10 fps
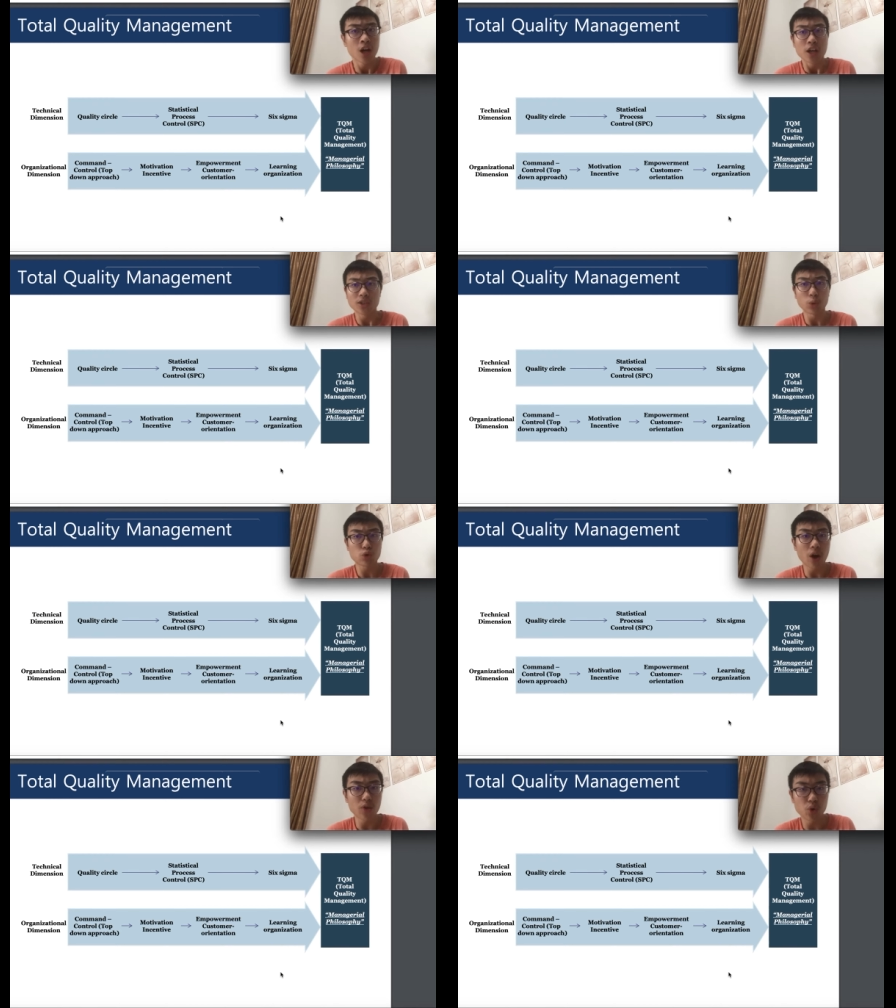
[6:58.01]
So we
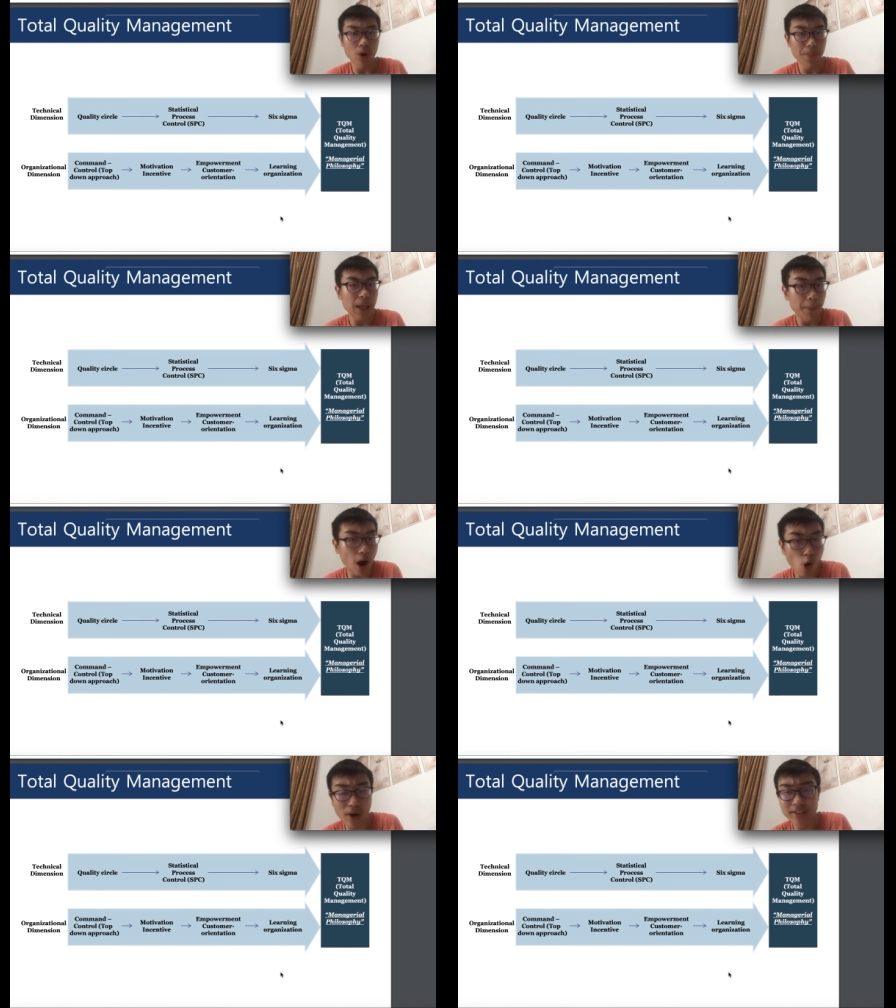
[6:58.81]
try to uh,
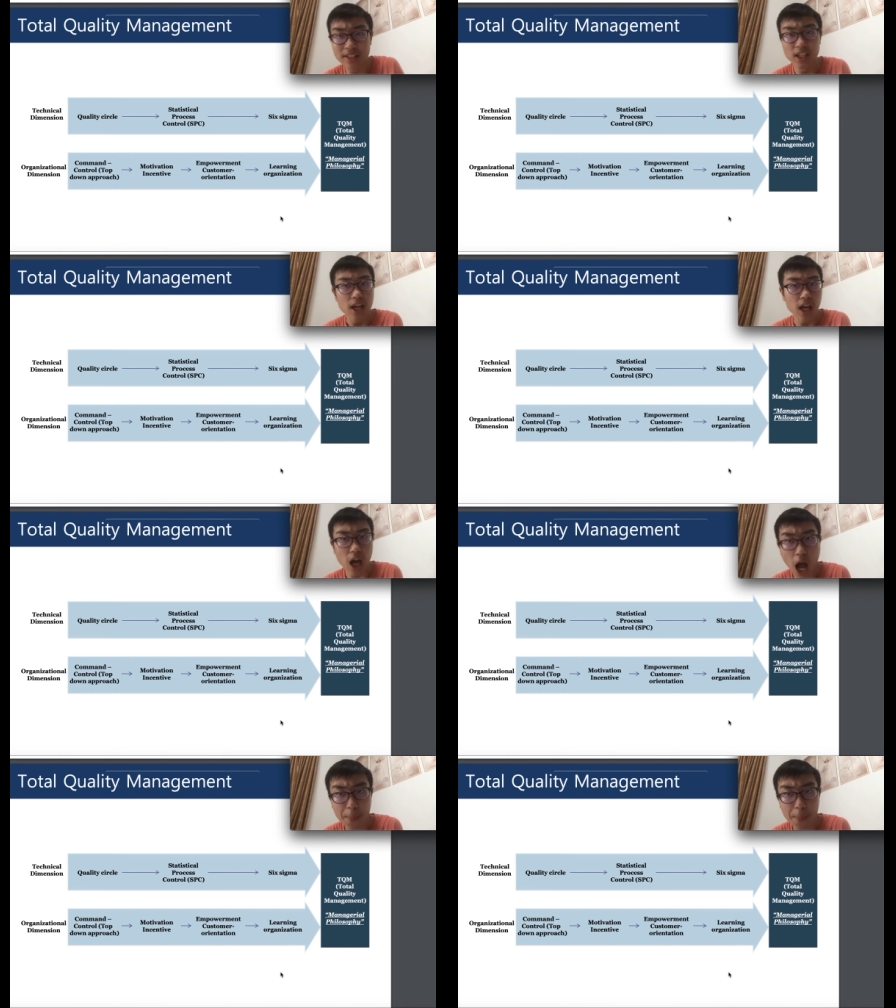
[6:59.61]
empower these uh,